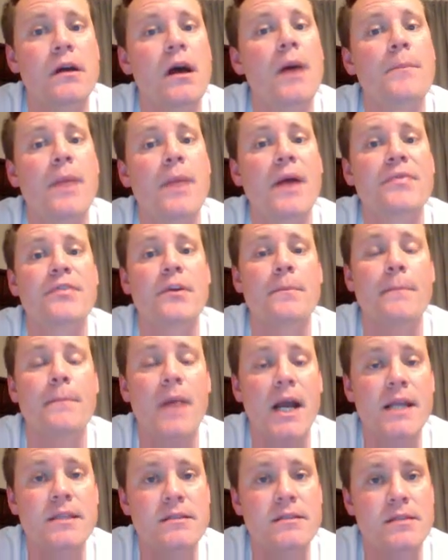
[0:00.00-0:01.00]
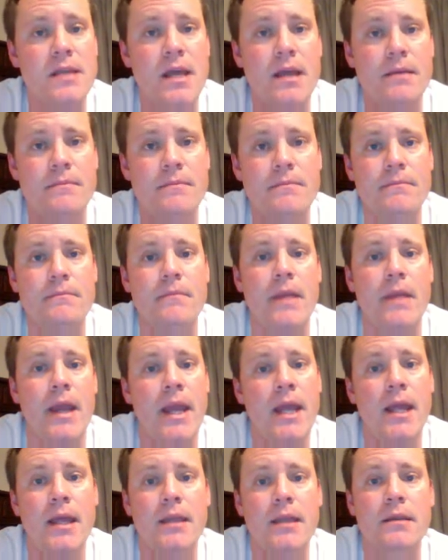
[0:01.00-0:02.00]
about their mindset
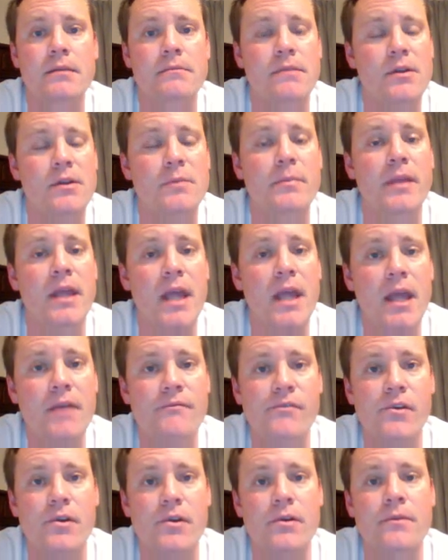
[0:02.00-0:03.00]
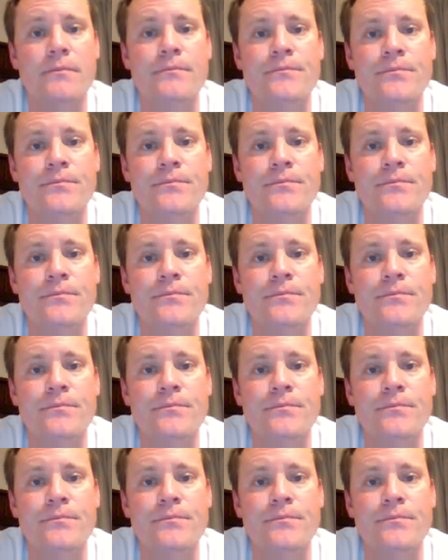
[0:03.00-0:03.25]
and their behavior.